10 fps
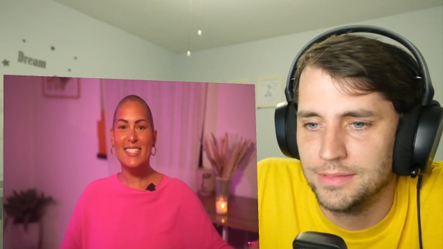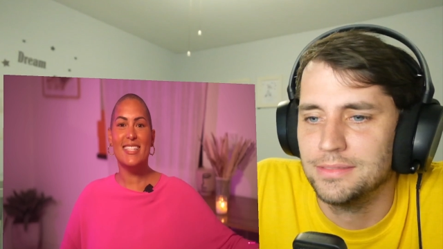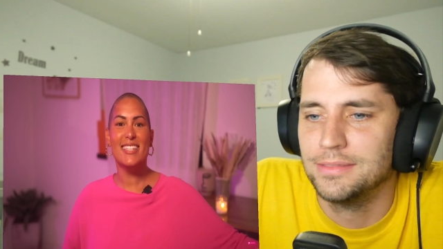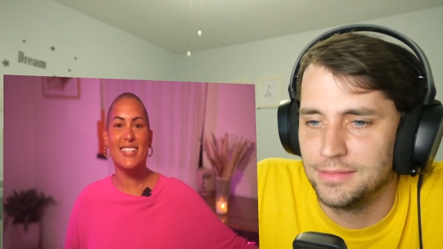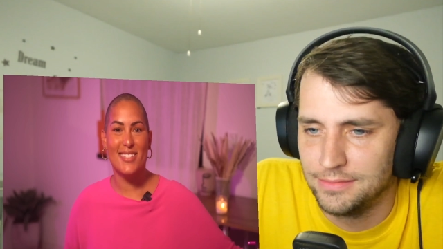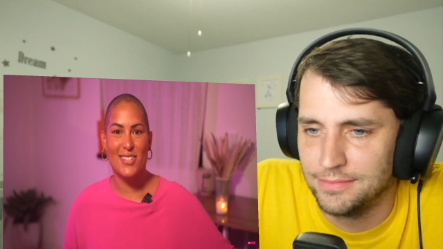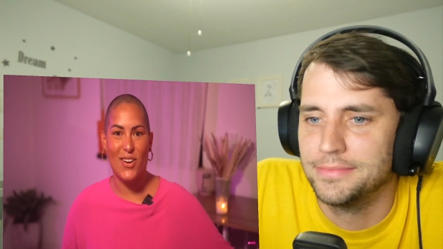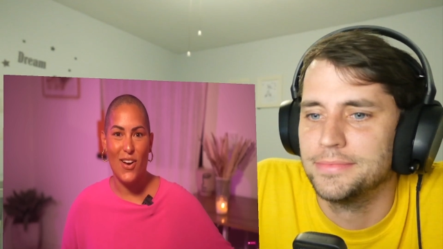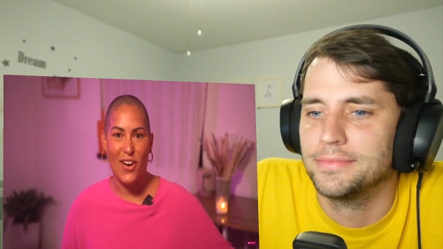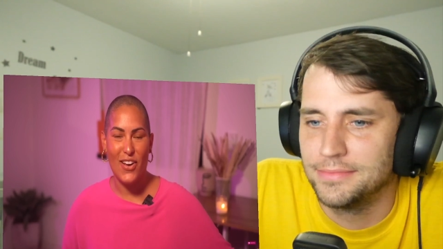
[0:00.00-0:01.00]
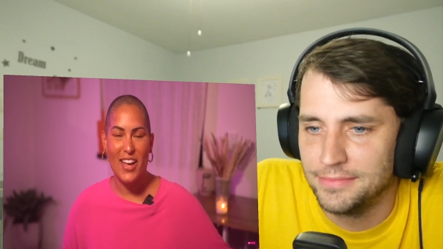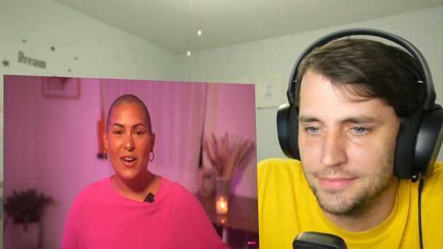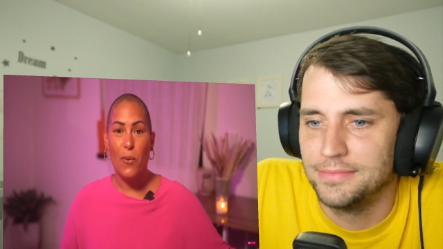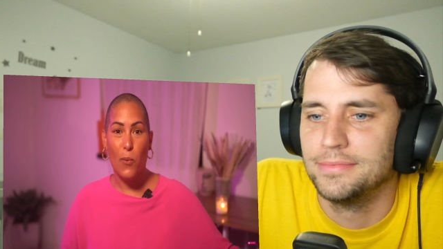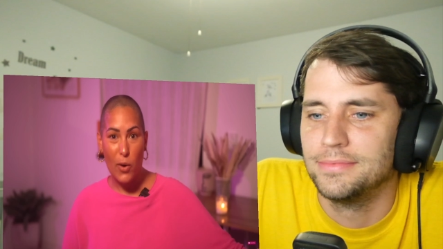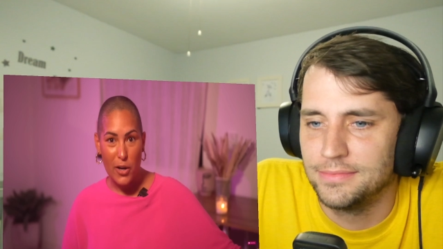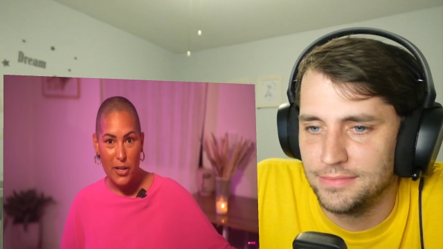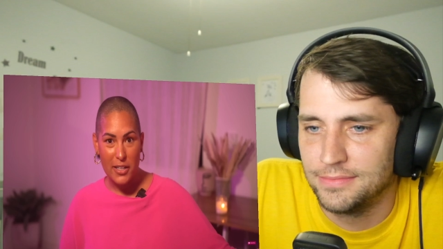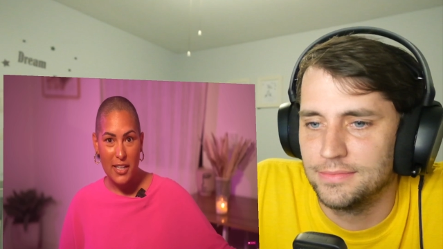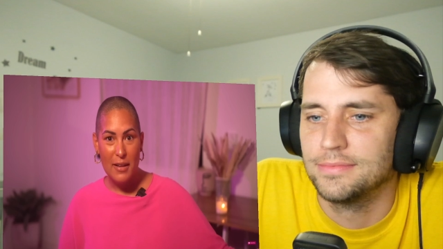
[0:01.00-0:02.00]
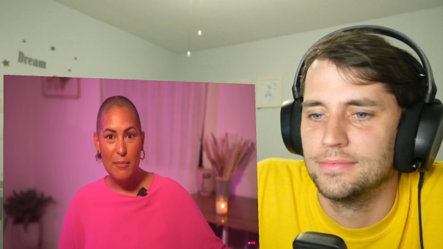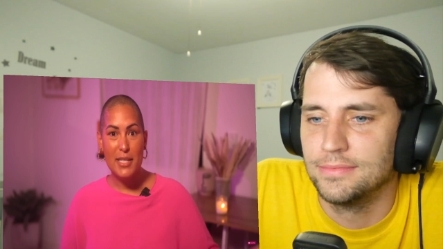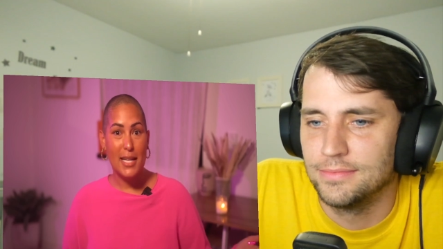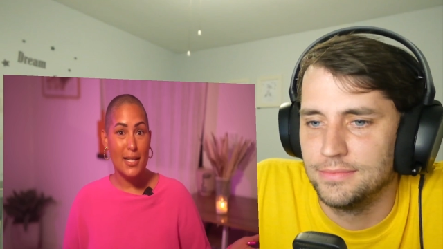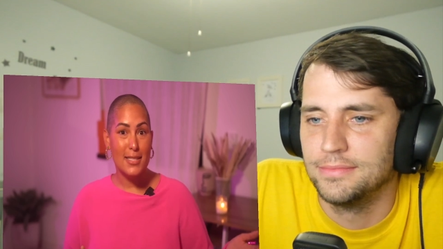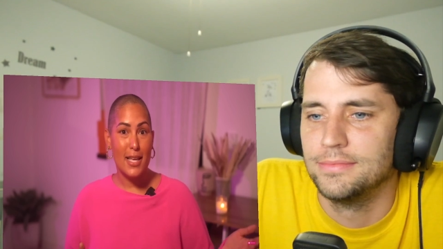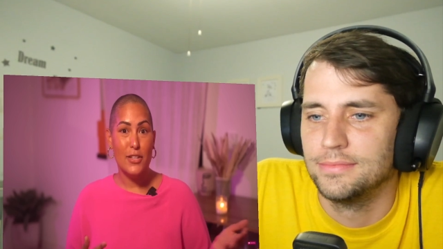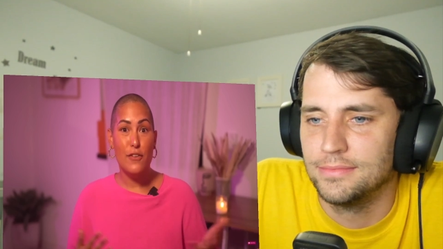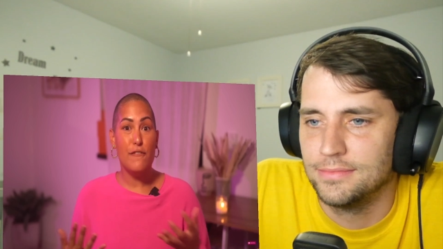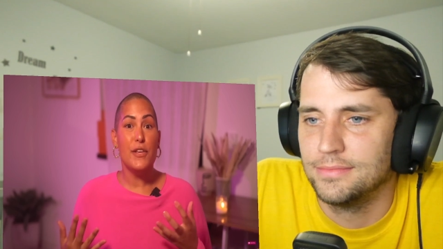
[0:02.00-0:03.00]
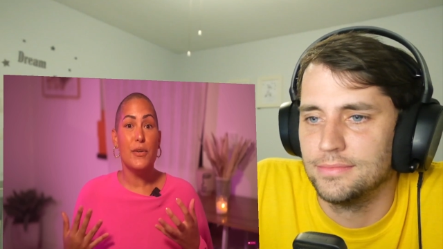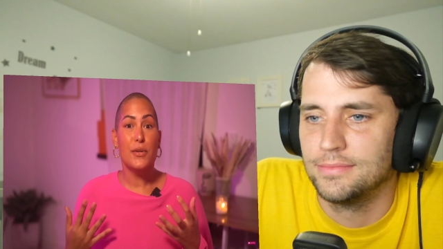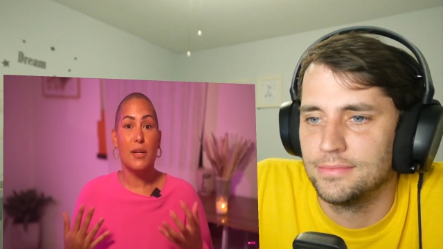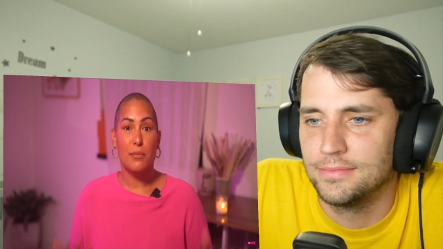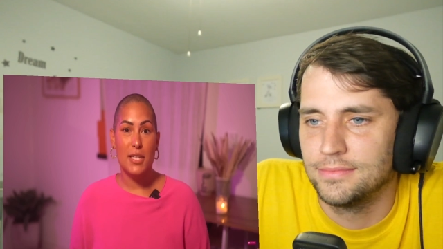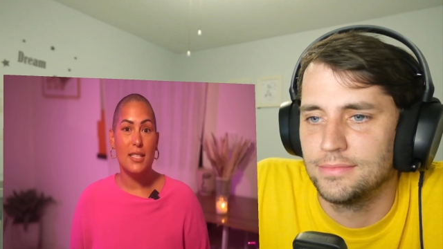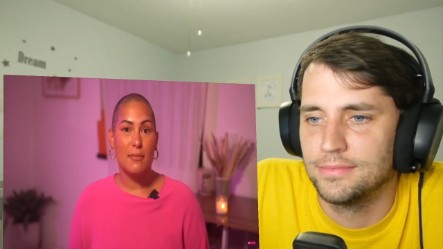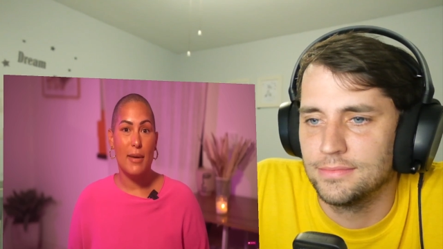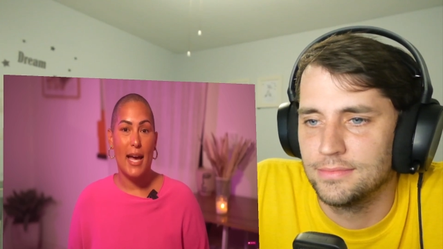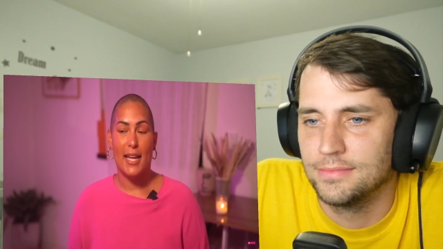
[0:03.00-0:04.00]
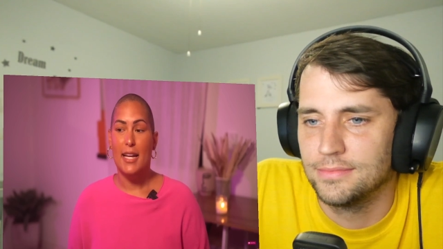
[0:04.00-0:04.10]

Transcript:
Speaker 1: sick as a dog, work because you feel completely bad.